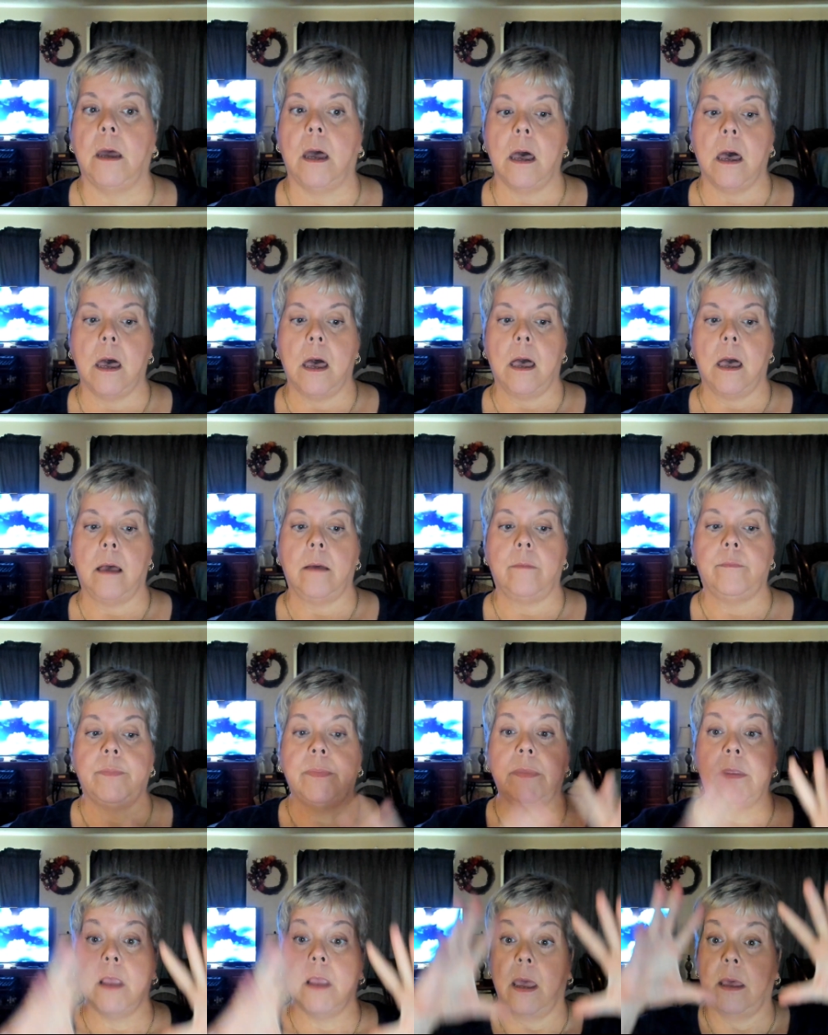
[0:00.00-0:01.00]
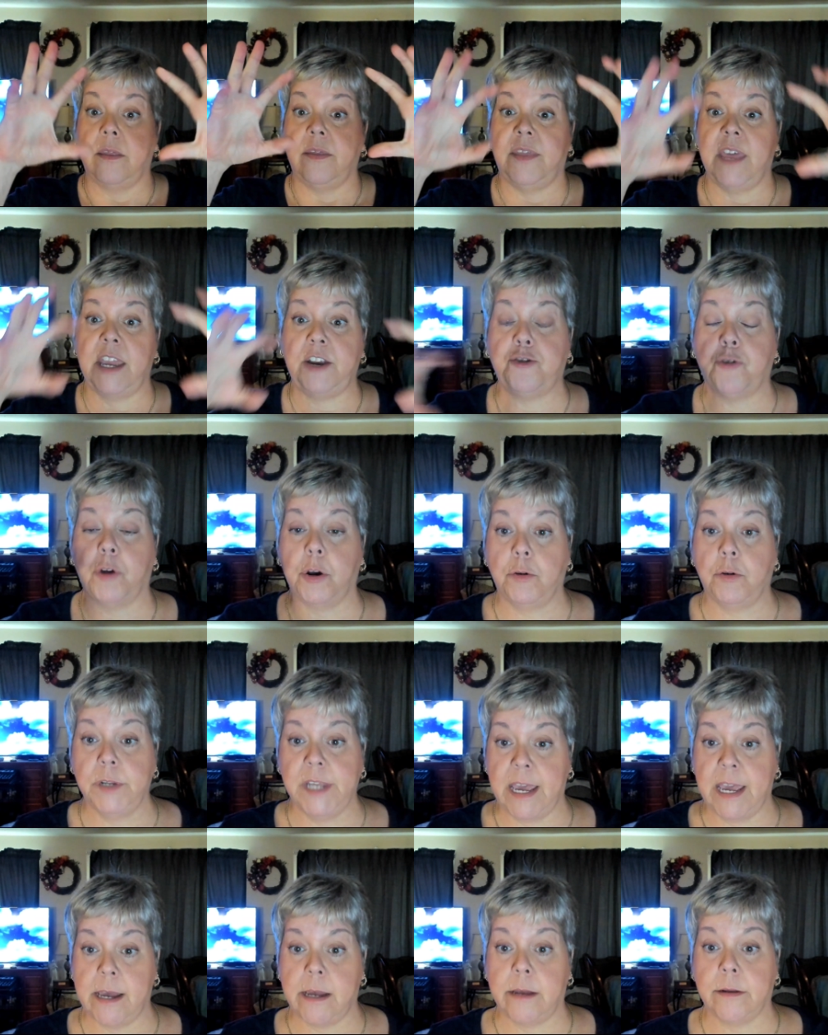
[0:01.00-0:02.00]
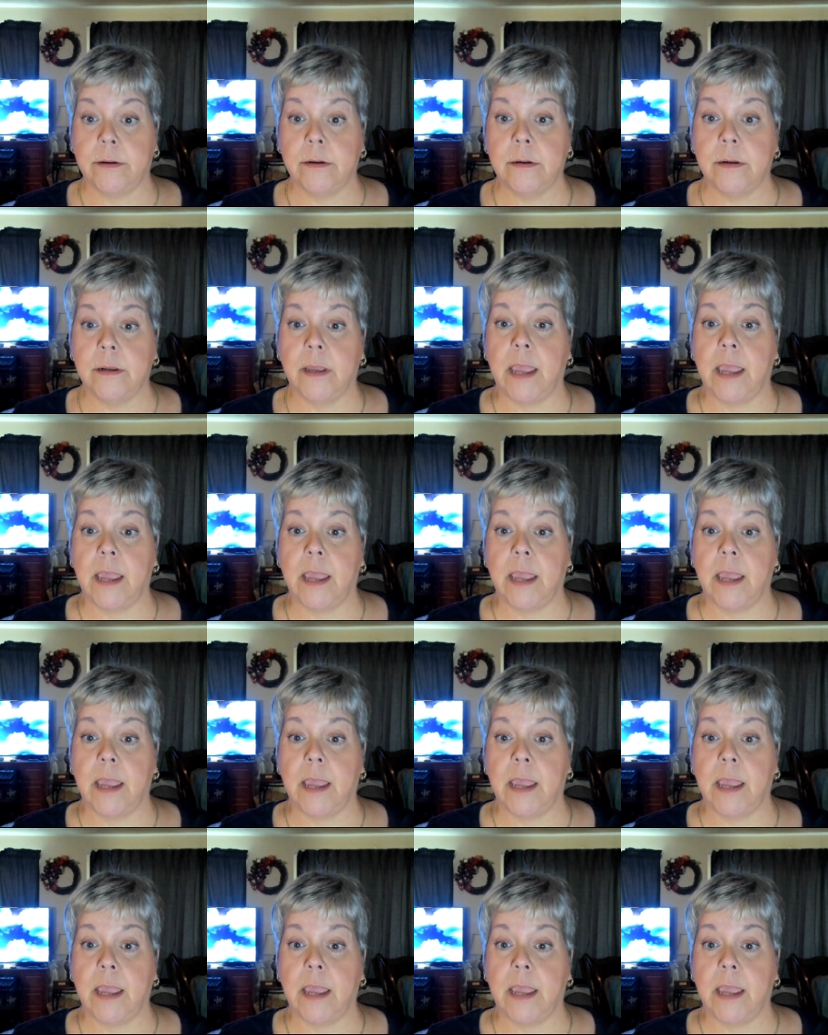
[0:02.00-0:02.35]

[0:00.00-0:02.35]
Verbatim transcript: um, they trickle down